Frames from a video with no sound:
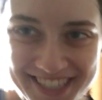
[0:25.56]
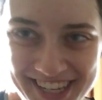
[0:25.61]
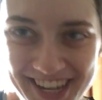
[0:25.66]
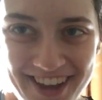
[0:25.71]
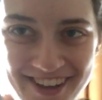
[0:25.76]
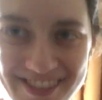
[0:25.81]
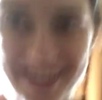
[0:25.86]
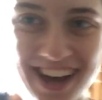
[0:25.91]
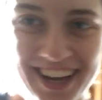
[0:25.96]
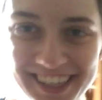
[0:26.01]
see
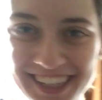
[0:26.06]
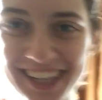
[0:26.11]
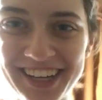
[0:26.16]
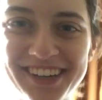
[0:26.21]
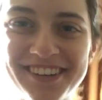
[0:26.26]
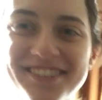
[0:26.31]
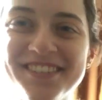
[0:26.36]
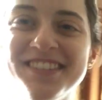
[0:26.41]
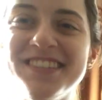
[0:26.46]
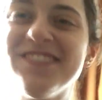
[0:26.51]
how that
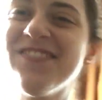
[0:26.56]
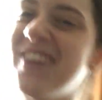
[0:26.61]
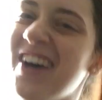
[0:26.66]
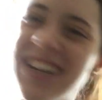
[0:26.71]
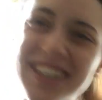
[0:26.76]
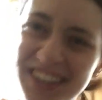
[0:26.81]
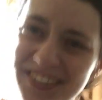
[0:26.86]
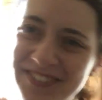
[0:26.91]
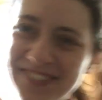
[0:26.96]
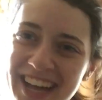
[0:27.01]
goes.
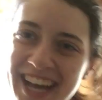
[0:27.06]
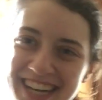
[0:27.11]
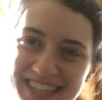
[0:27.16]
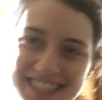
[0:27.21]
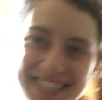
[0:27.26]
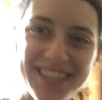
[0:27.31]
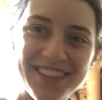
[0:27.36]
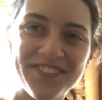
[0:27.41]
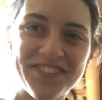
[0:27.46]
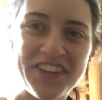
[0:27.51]
Welcome back
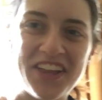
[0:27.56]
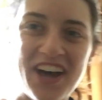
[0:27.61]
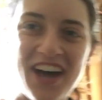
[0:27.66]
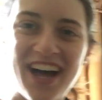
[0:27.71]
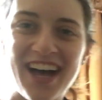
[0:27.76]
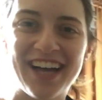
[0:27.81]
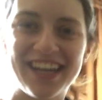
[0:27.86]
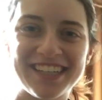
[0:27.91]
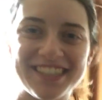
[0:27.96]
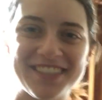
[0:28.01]
to the
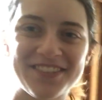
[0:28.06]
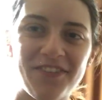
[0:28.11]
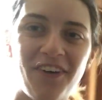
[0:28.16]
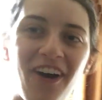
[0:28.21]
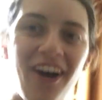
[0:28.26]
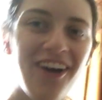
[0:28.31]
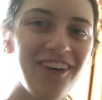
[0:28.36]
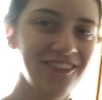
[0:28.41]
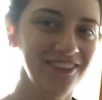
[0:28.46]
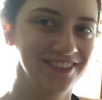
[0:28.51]
vlogs.
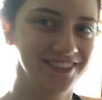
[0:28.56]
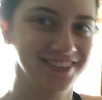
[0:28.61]
Woo!